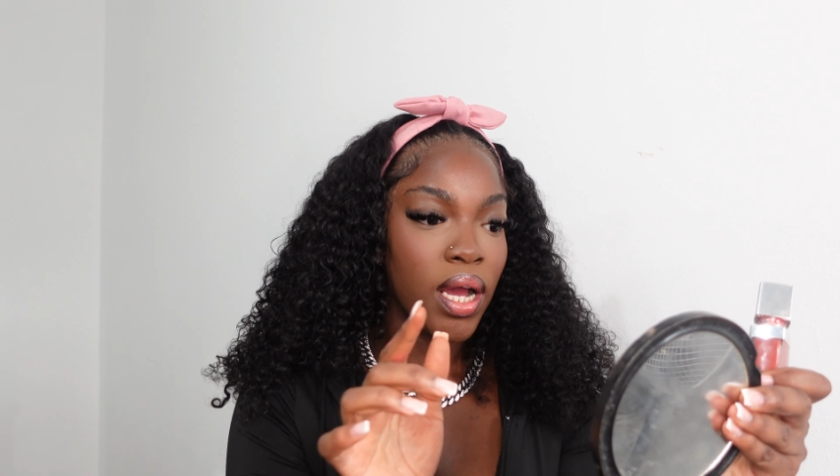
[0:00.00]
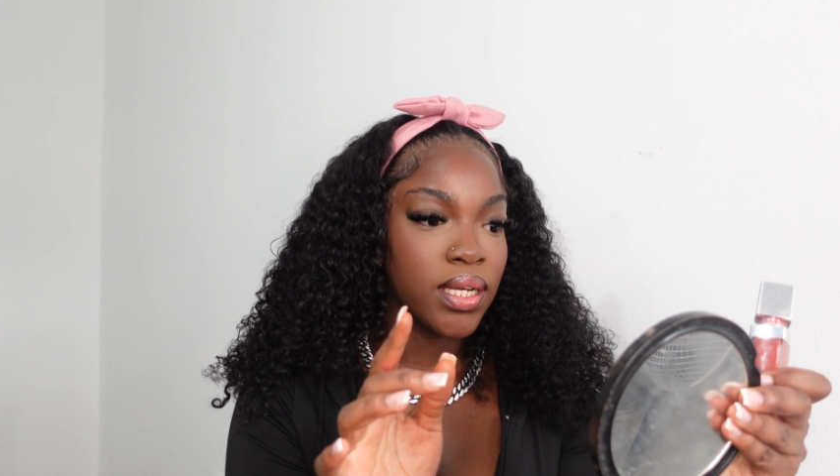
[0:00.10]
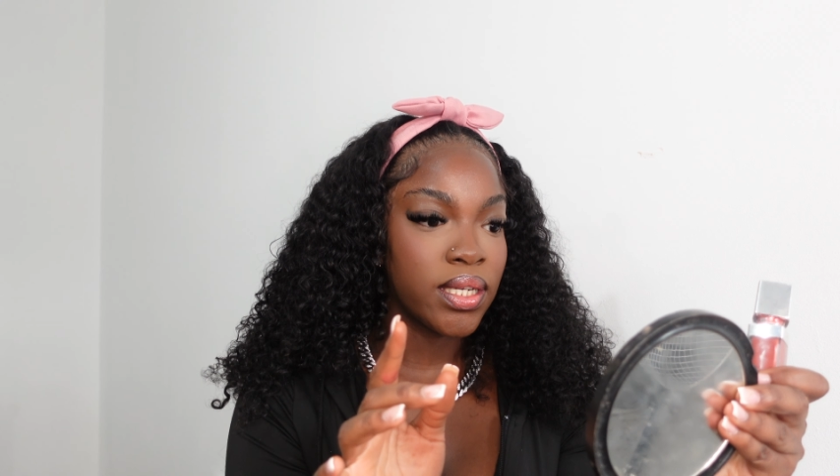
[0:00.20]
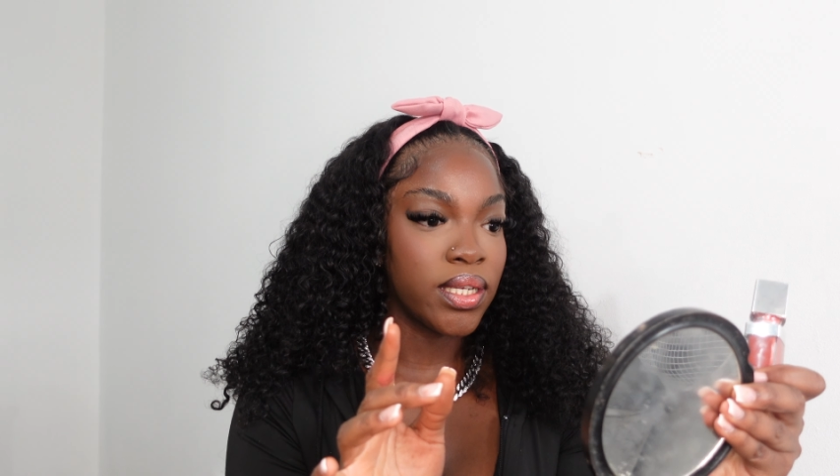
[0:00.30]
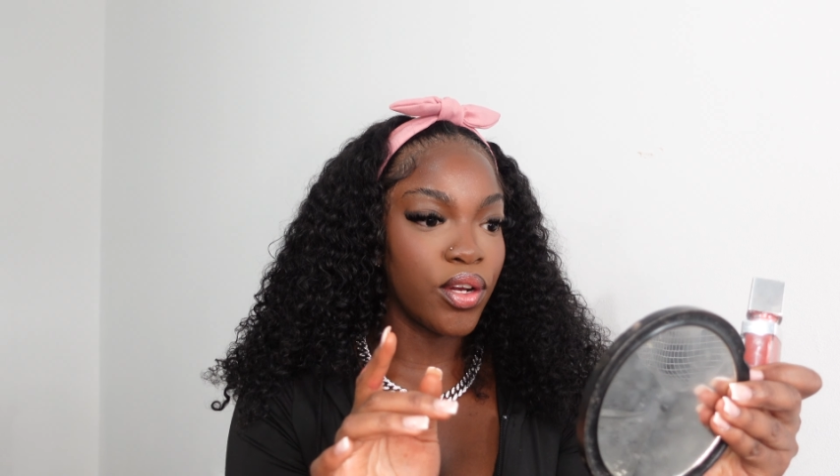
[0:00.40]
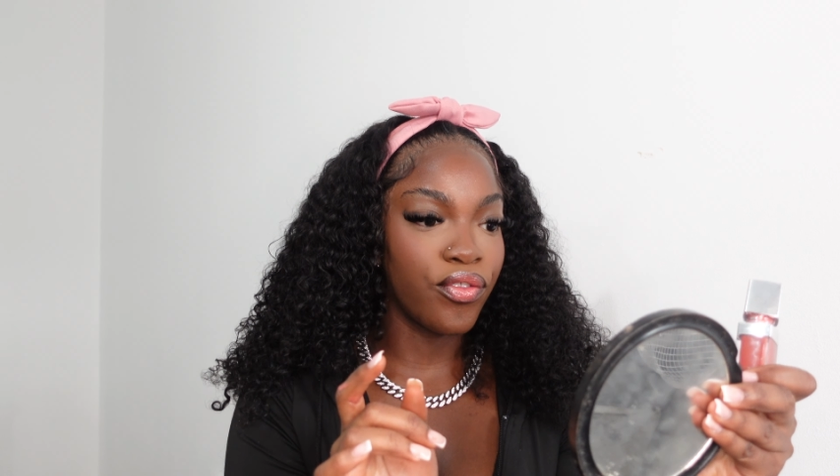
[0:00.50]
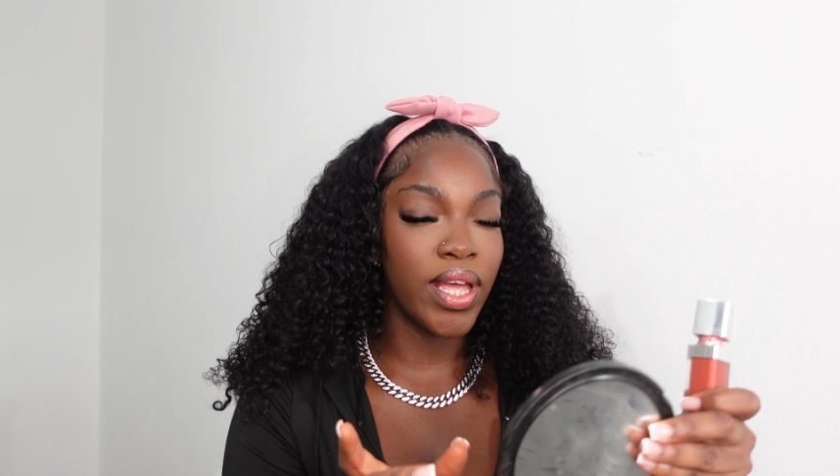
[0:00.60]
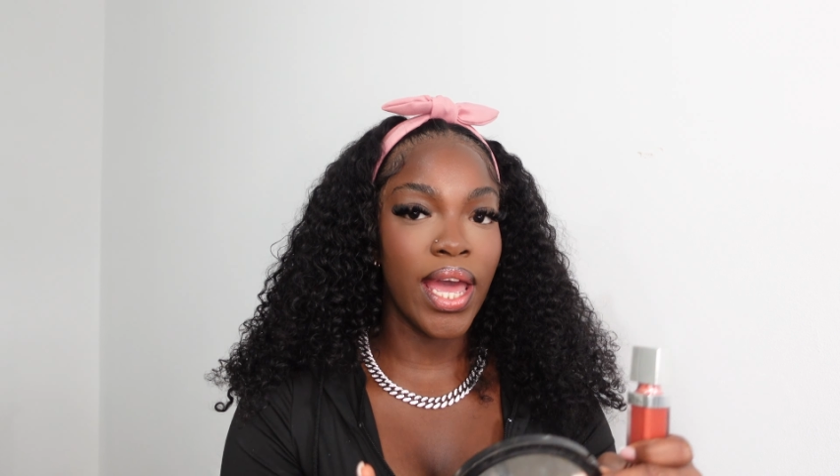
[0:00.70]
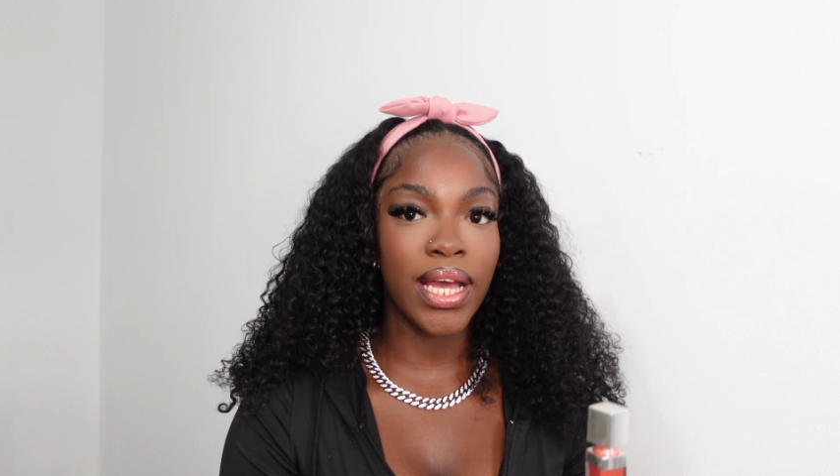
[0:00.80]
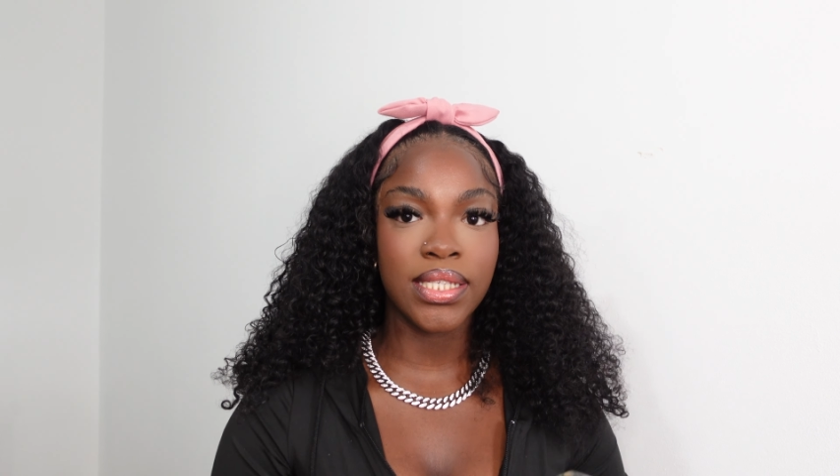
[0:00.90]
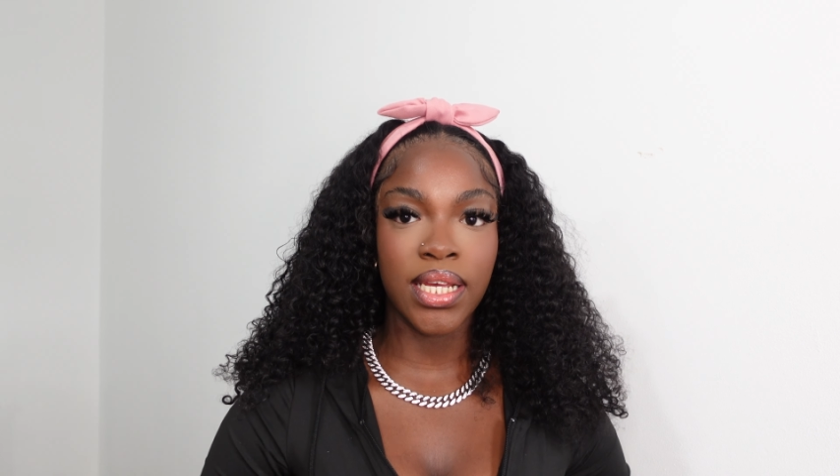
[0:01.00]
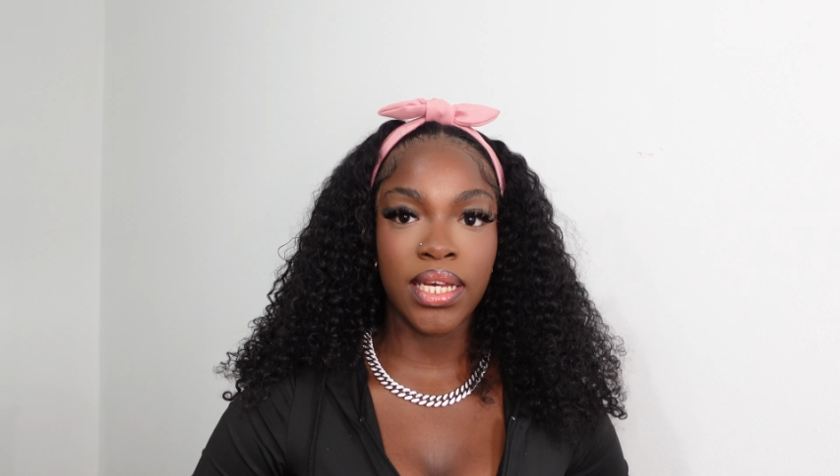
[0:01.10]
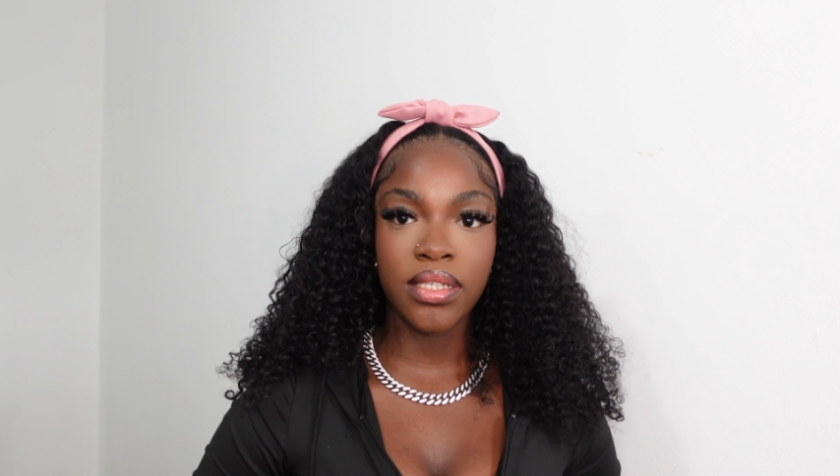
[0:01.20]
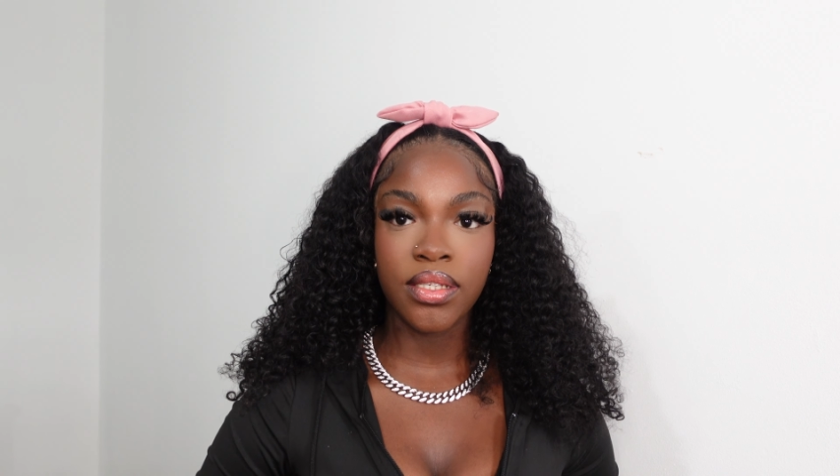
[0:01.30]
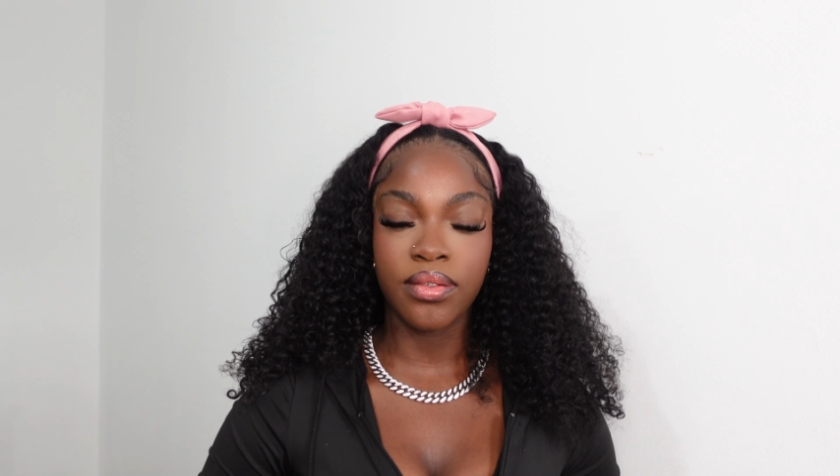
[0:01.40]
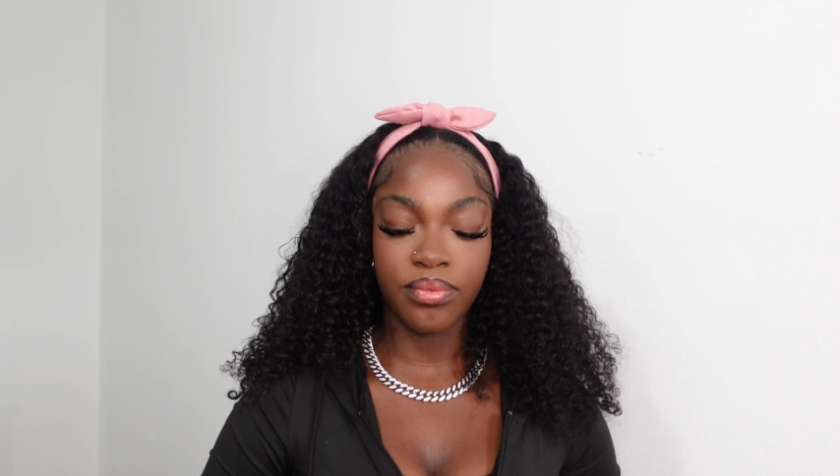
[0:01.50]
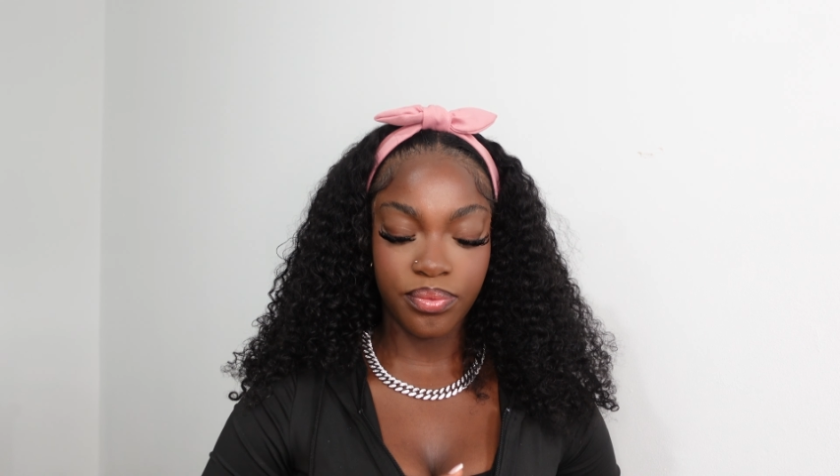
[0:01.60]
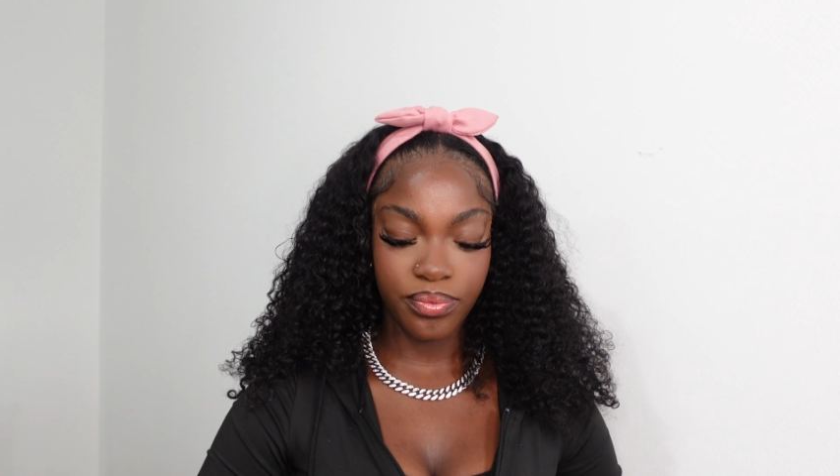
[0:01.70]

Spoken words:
Clean off the excess.